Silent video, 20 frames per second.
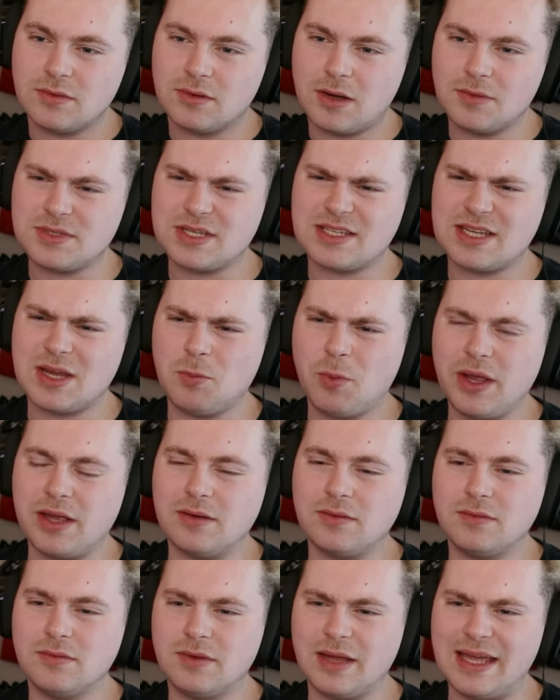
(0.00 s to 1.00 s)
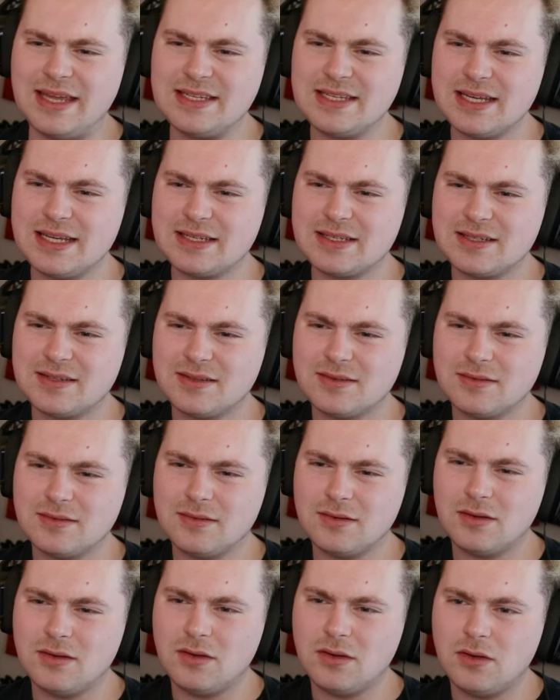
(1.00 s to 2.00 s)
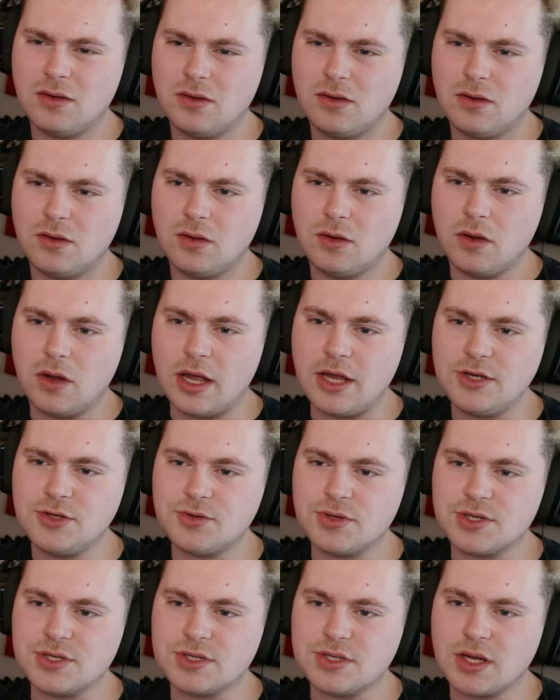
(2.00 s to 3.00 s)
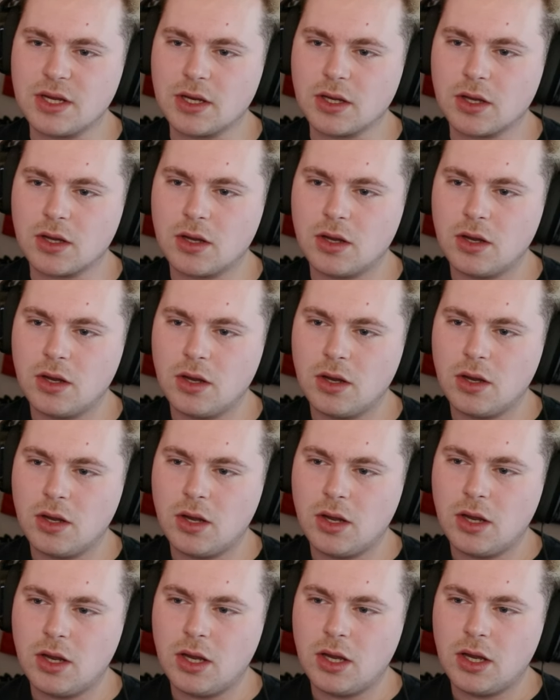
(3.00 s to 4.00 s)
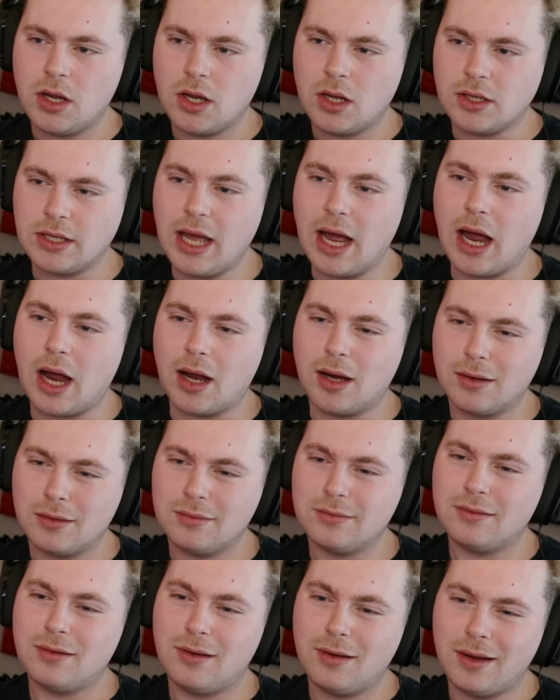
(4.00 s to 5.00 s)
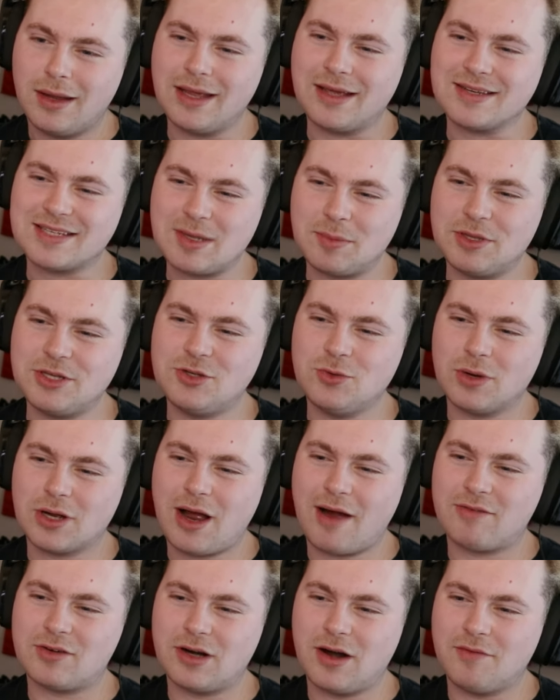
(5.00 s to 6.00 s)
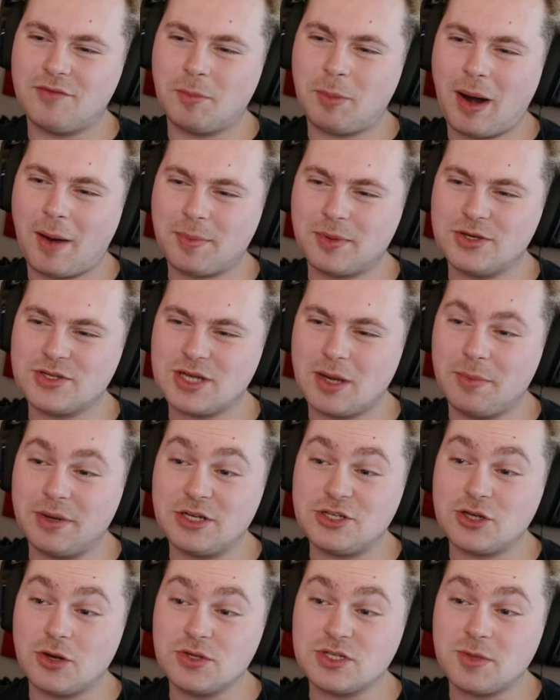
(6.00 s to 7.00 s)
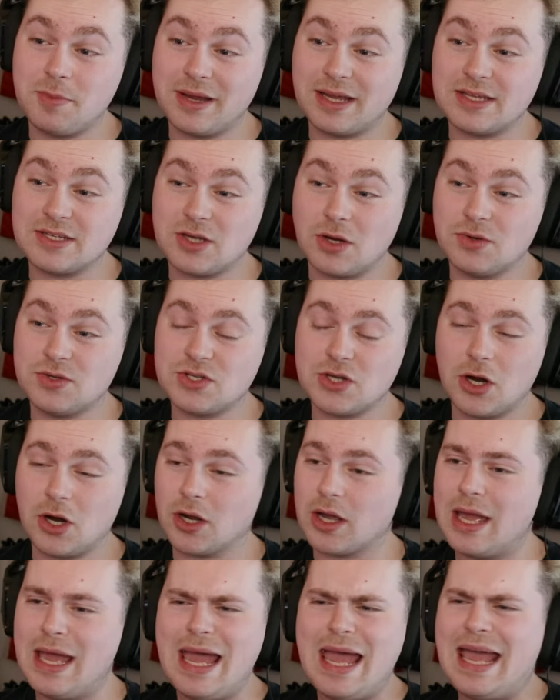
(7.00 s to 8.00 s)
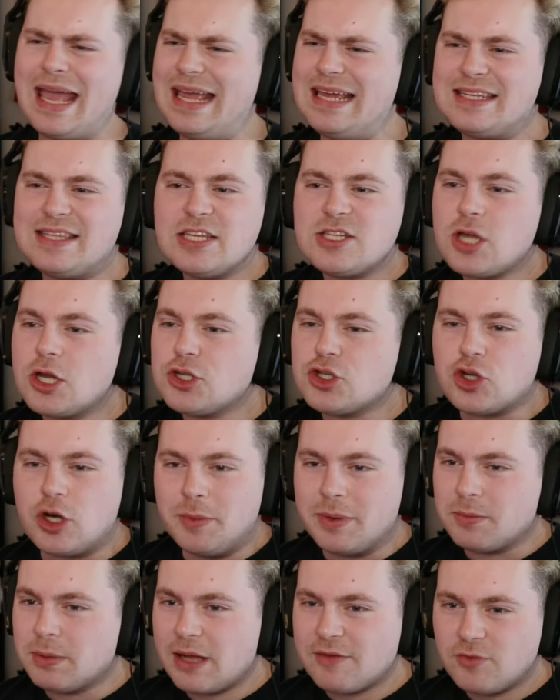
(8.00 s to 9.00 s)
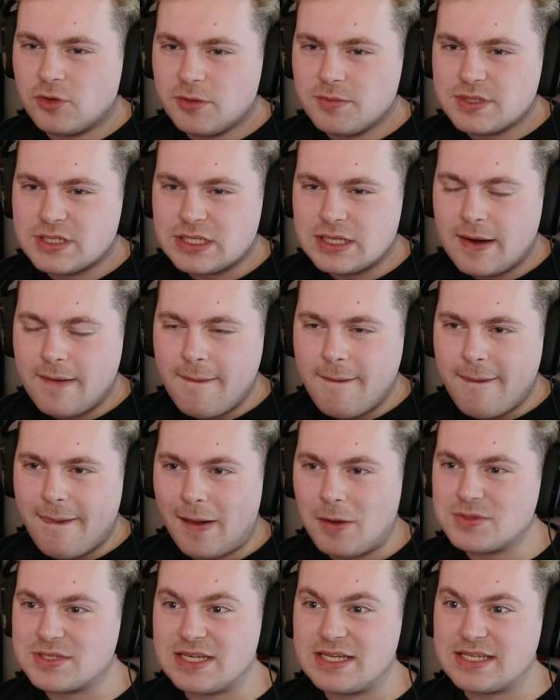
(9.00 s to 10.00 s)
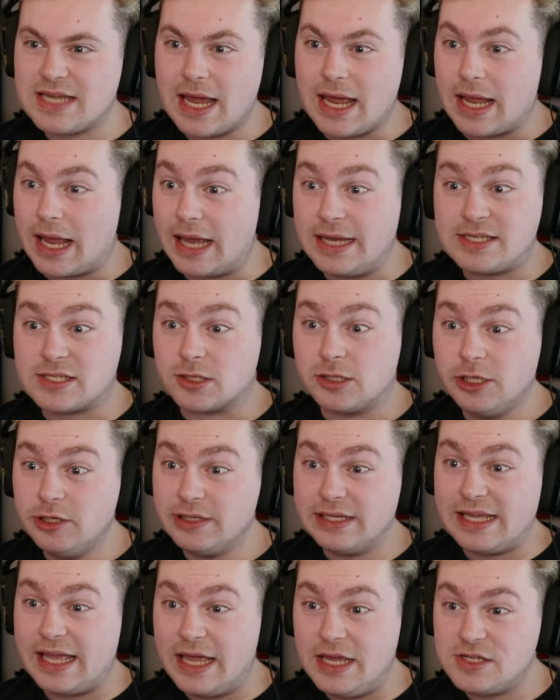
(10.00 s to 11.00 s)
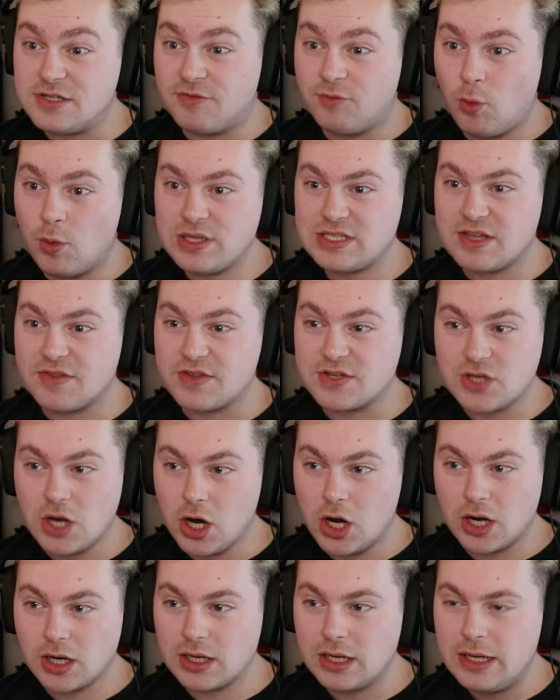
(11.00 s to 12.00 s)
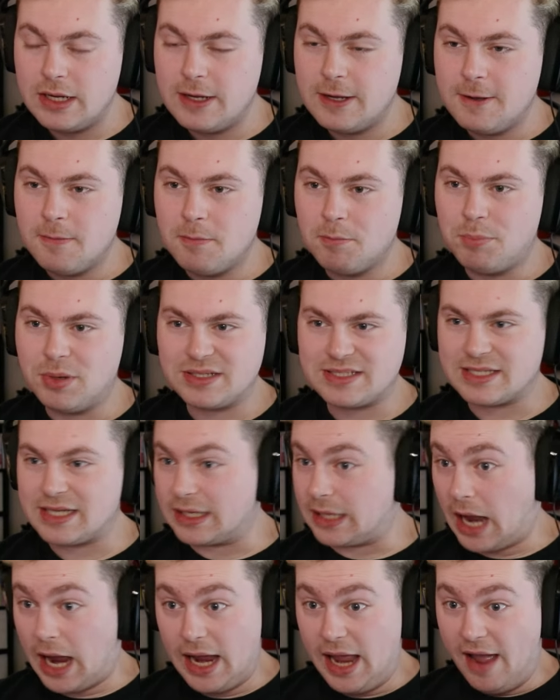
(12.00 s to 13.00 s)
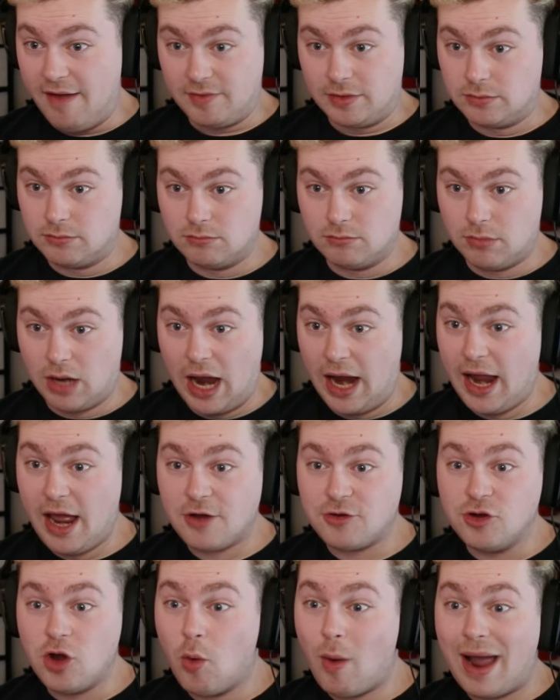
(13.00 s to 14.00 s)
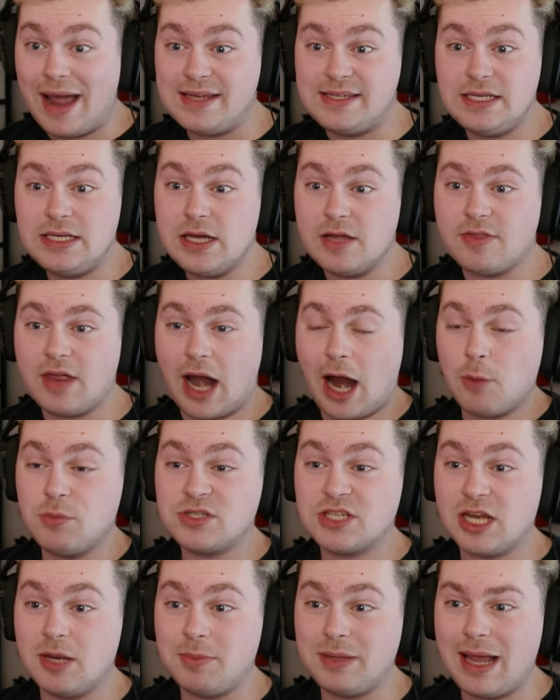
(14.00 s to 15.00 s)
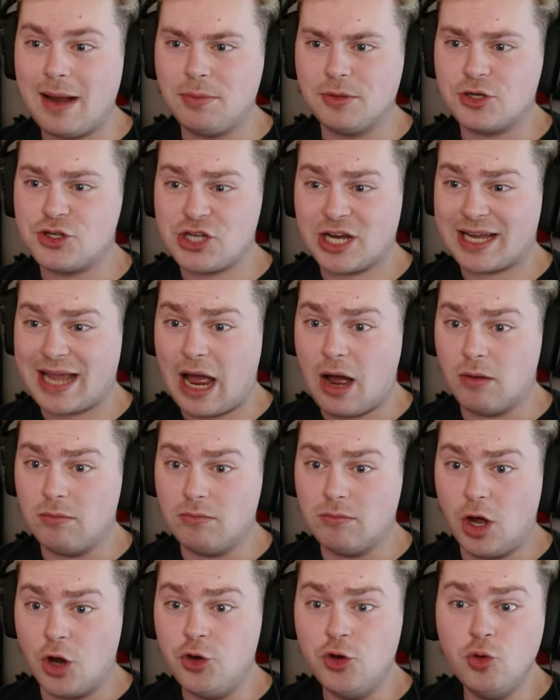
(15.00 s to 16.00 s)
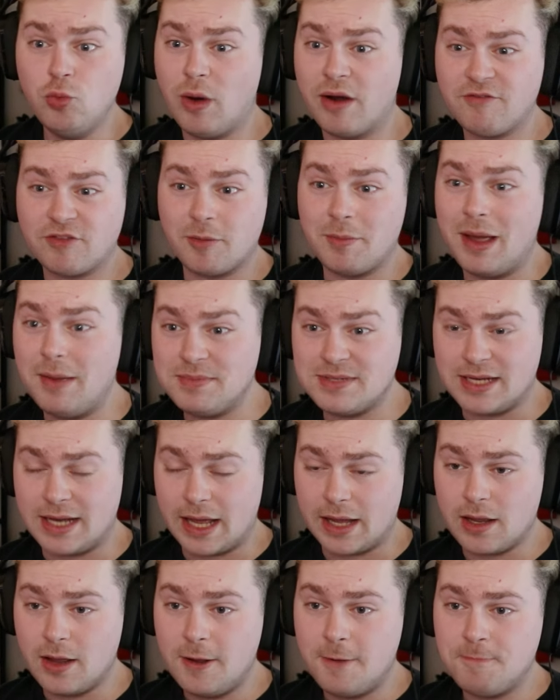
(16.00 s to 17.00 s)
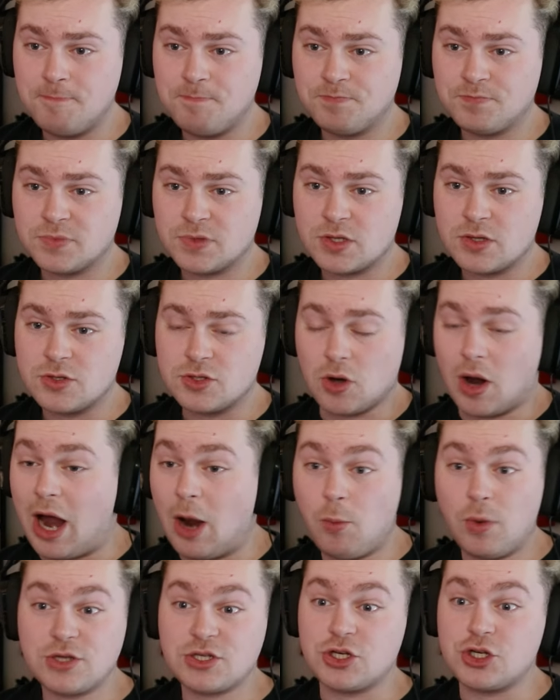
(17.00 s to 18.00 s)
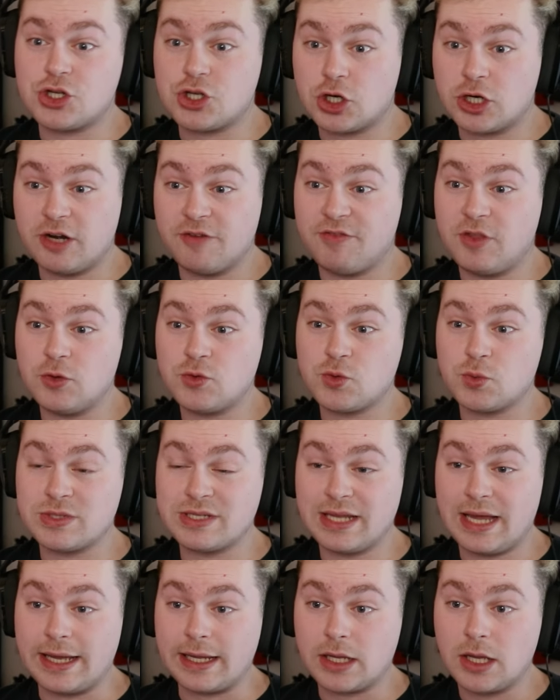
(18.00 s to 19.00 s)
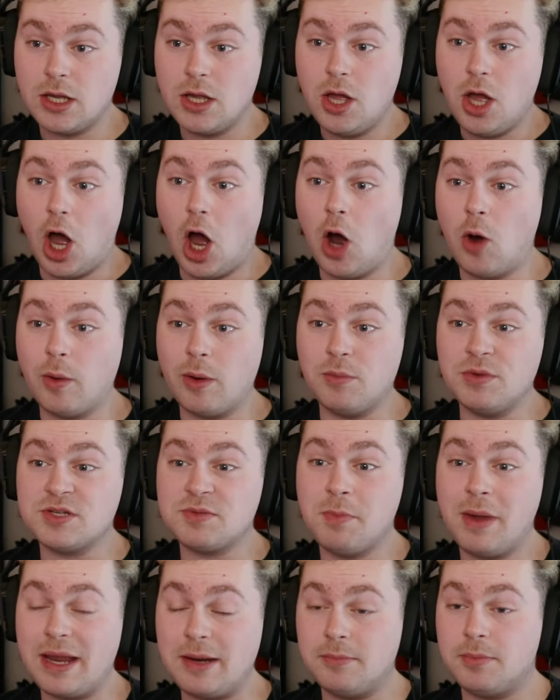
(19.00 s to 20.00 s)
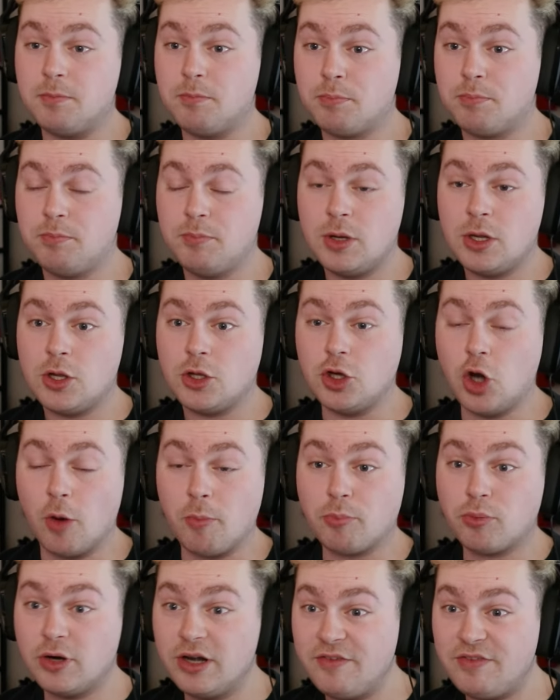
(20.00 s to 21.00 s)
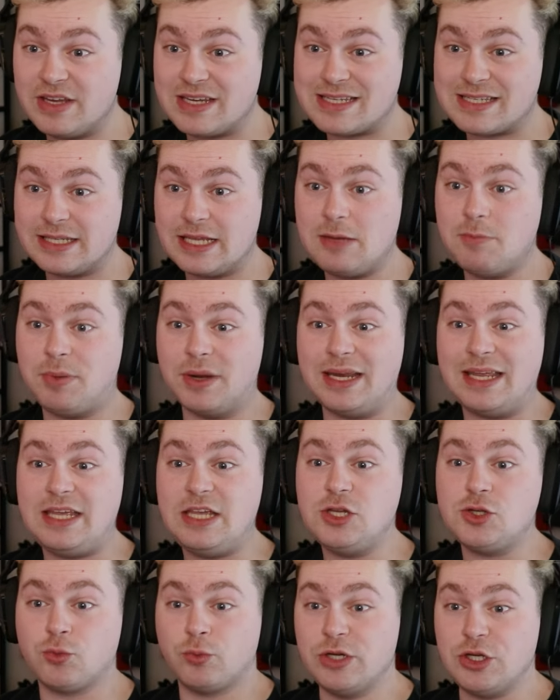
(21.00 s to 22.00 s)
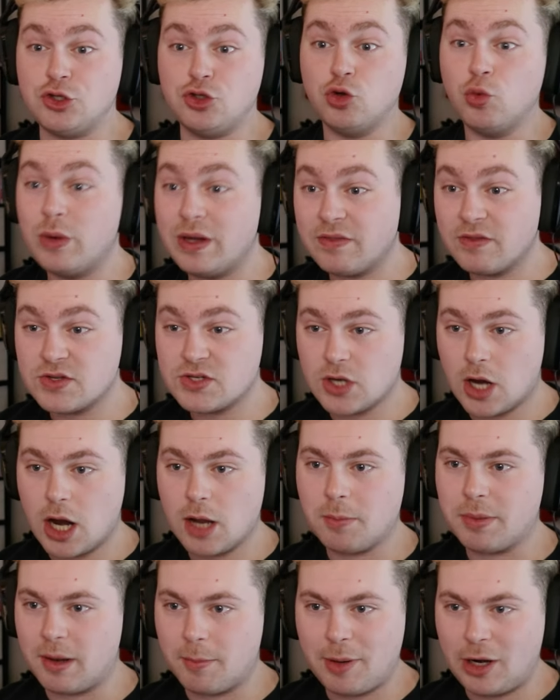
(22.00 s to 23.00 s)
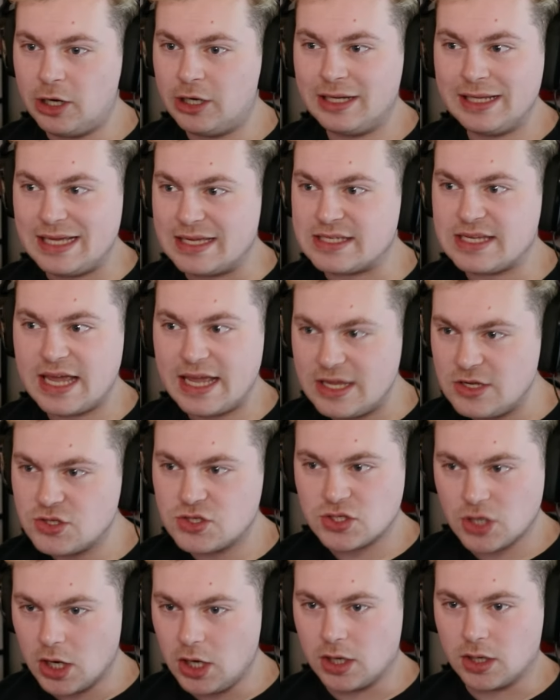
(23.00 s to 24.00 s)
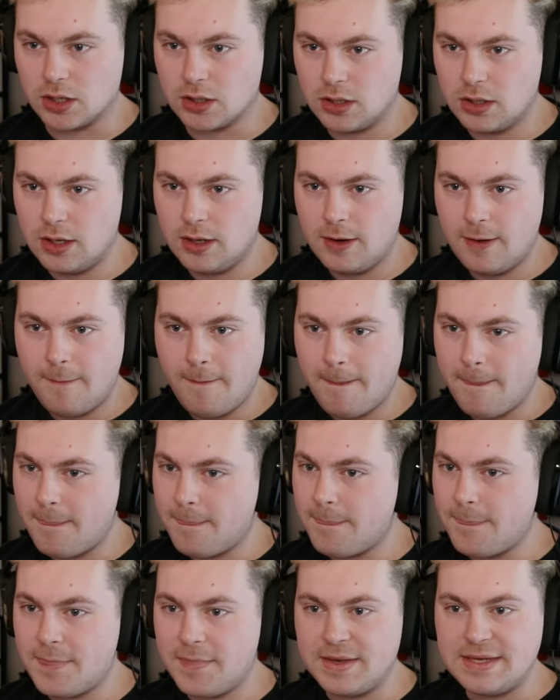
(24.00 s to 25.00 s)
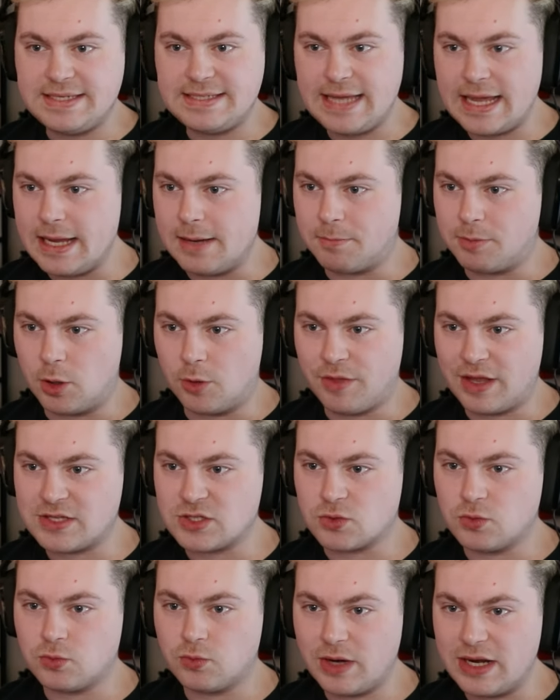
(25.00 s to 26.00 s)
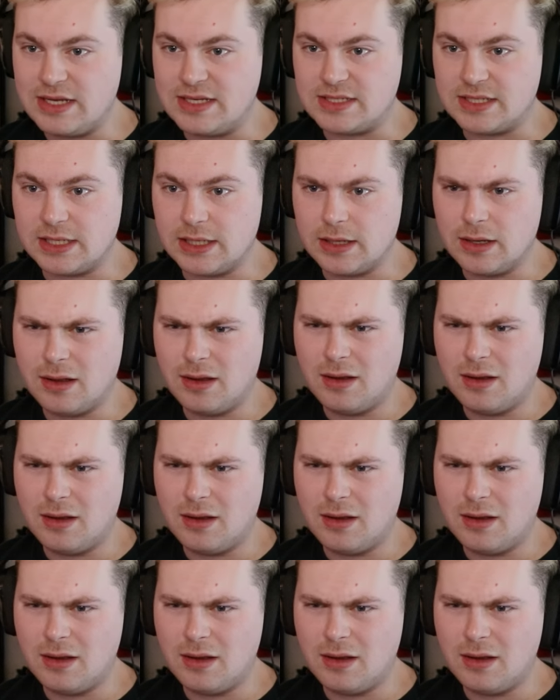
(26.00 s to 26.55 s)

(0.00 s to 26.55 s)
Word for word: What was I say, wait, is it? Interesting. Yeah, he could simply do a cover of a popular song, but he chose to make his own song. Is this on streaming platforms? I was gonna say, it's clearly his voice in the song, but it's like, I had, I had no idea that I was gonna be able to check out a new one from him today. So I wasn't sure if this was like, oh, it was made, you know, previously, but he's redoing the song, but apparently it's his song. Damn, bro, that's crazy.